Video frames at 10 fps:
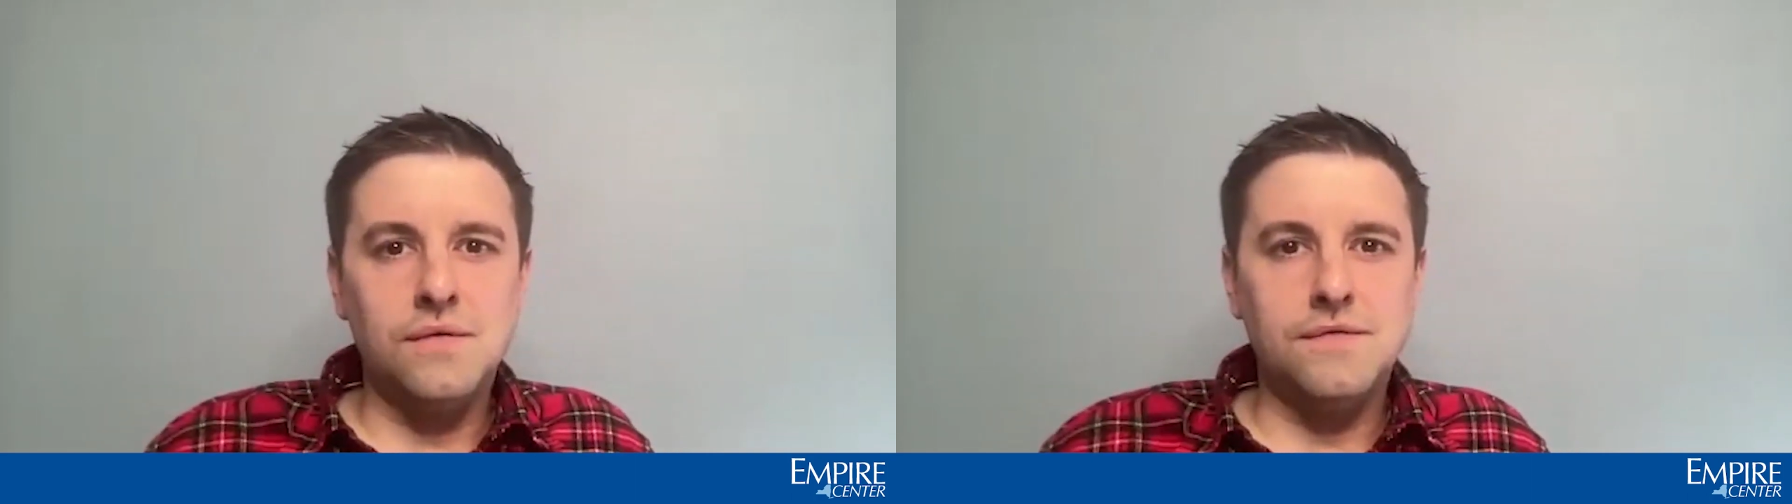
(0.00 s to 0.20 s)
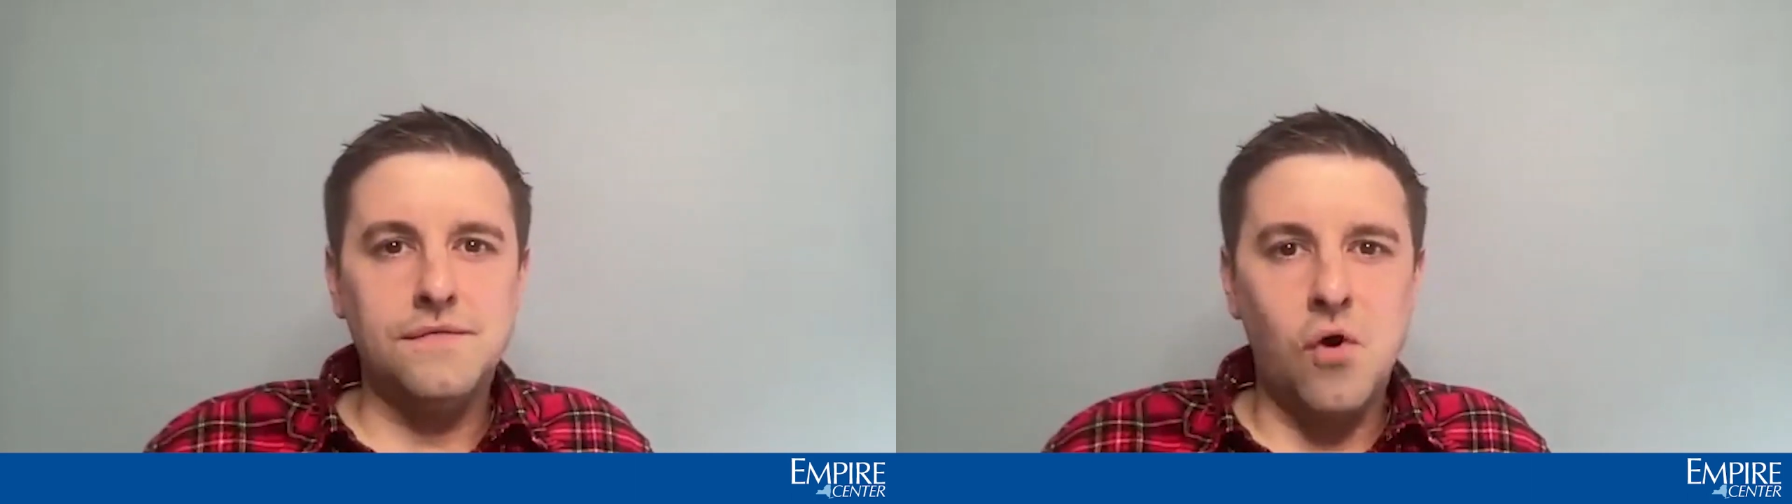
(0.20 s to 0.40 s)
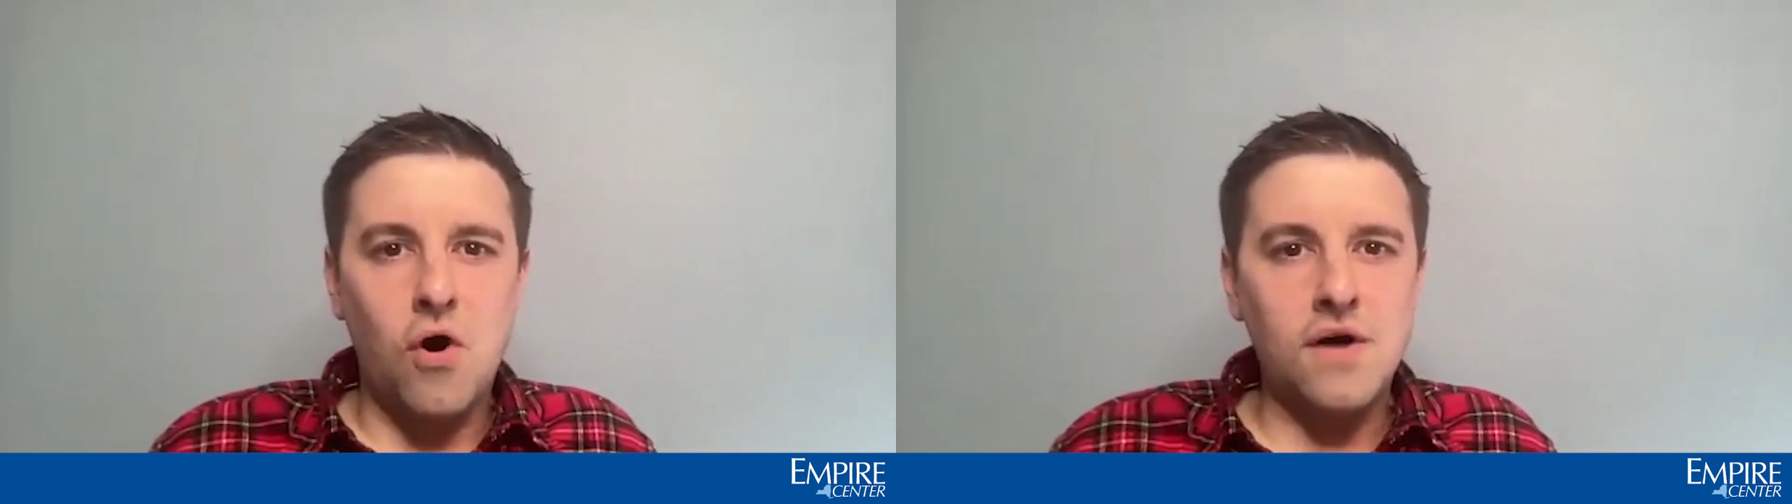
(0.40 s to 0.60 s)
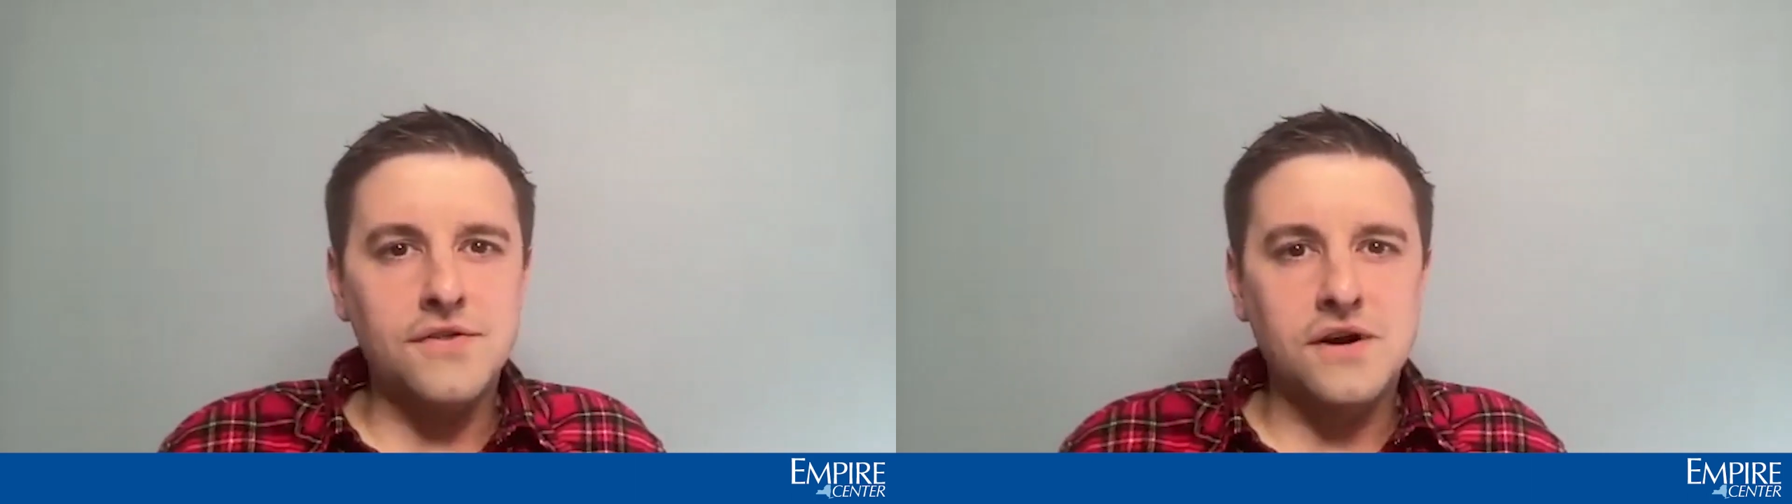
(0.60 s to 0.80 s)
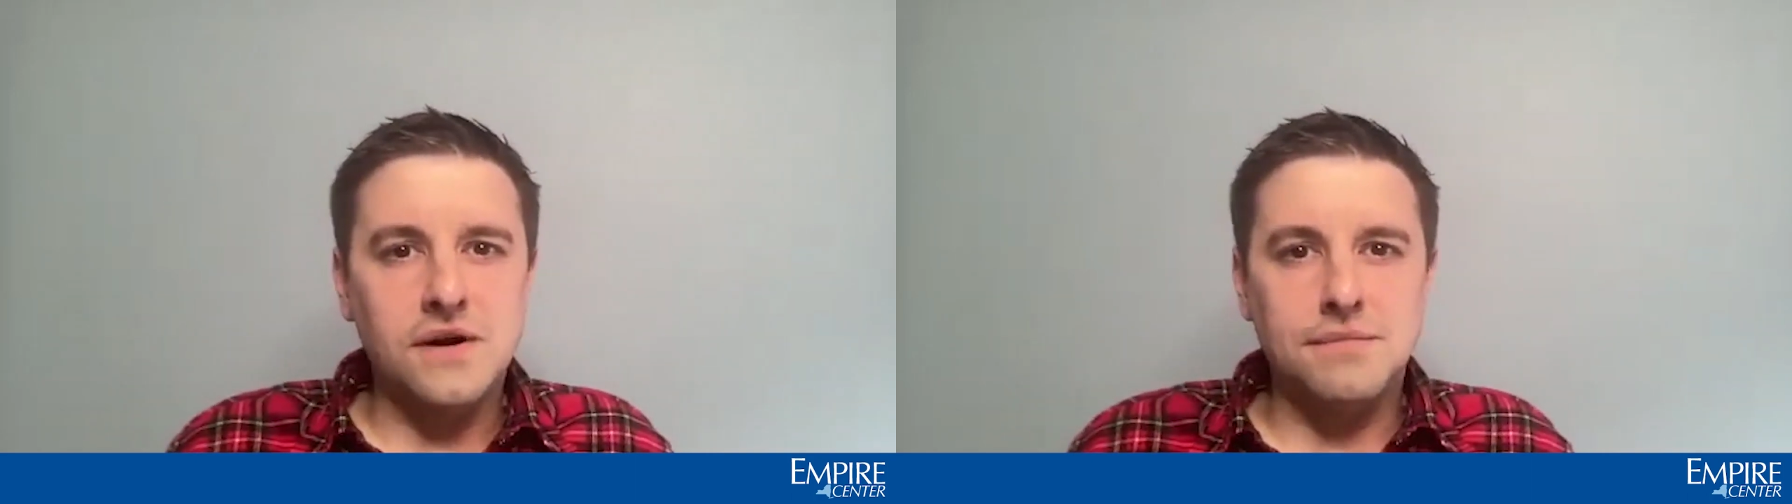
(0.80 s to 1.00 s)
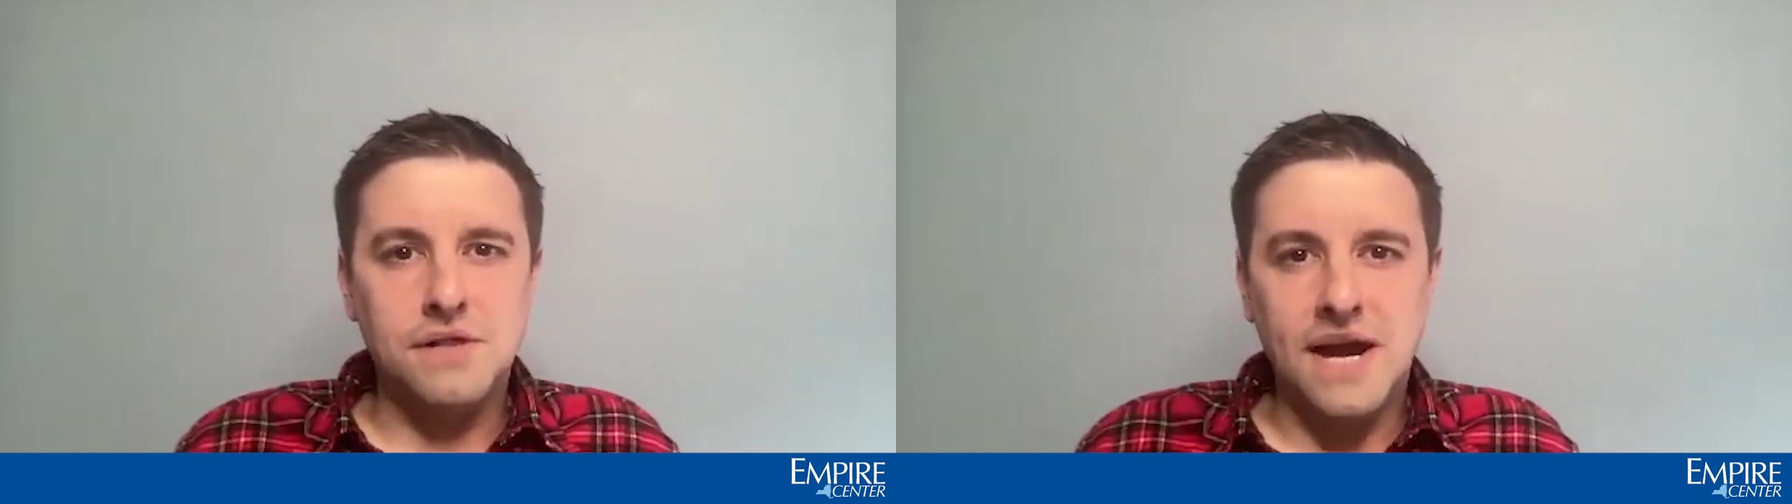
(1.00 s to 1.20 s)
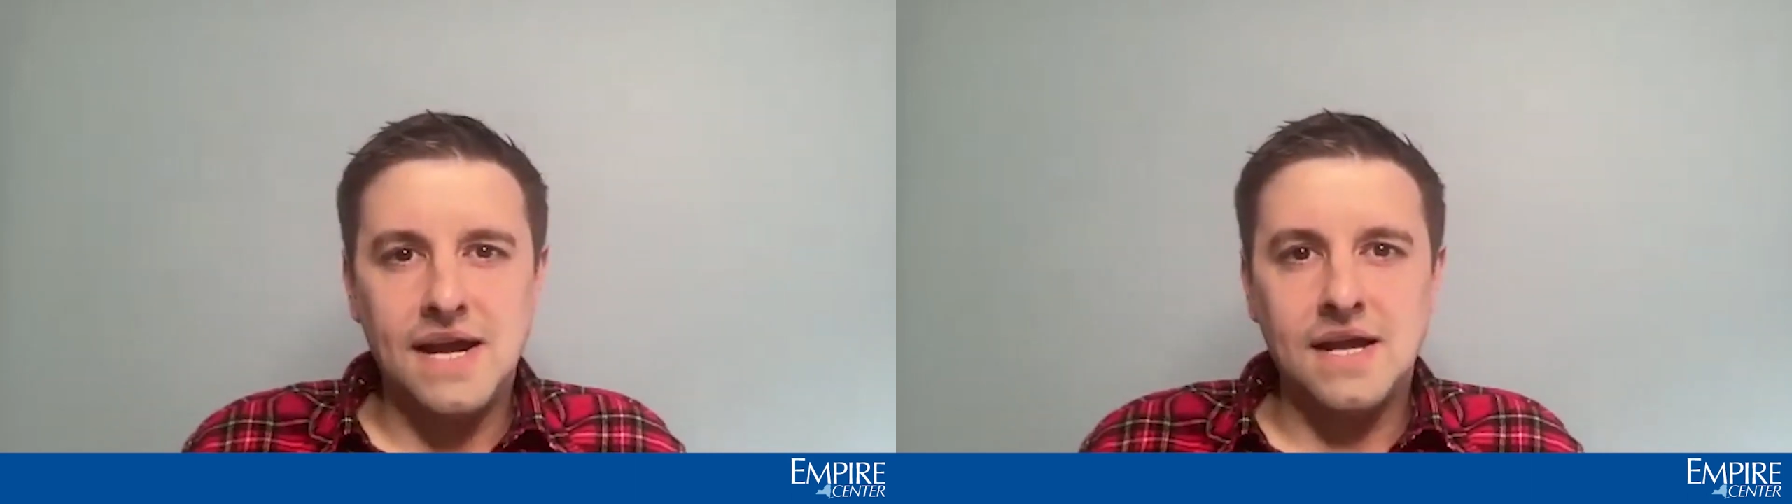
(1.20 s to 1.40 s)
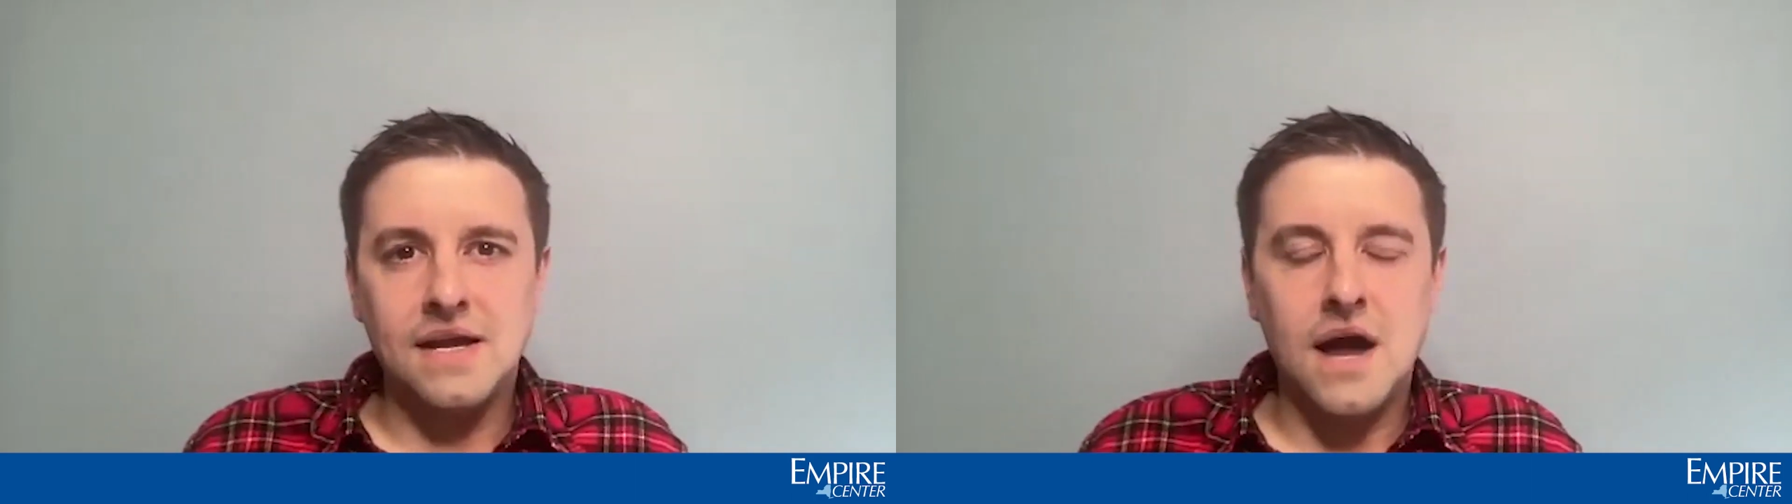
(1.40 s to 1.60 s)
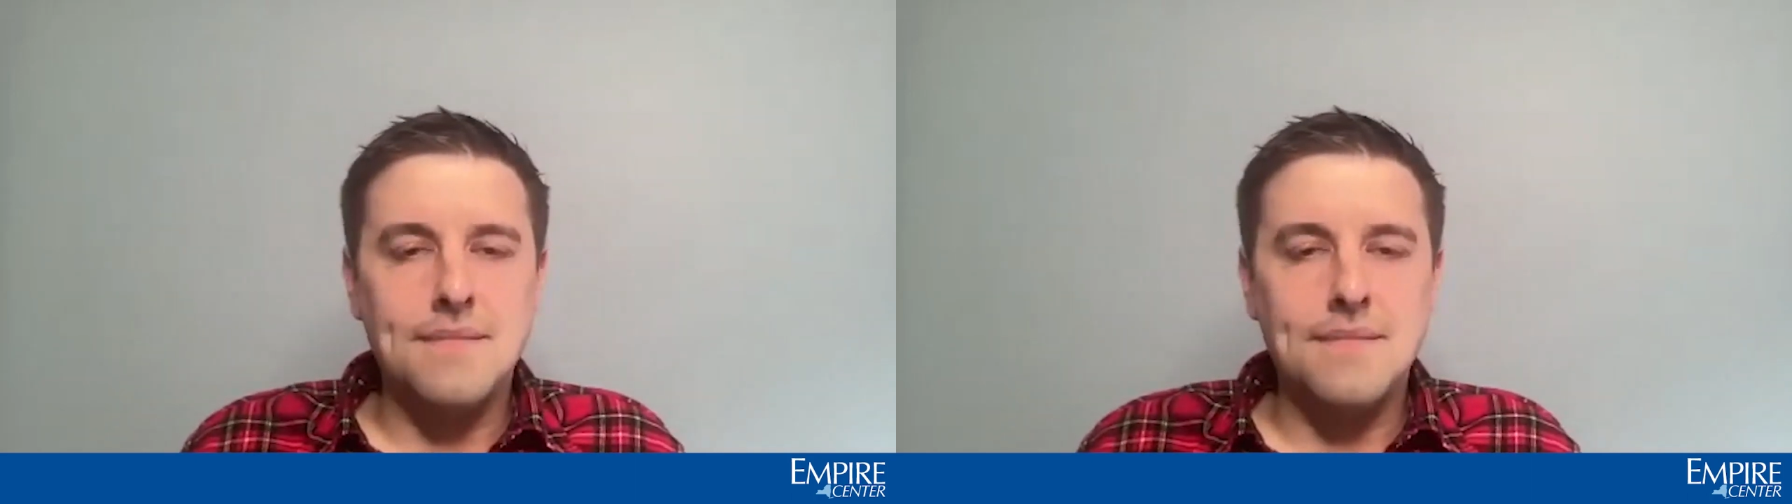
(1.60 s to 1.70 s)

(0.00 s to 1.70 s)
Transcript: for all their complaining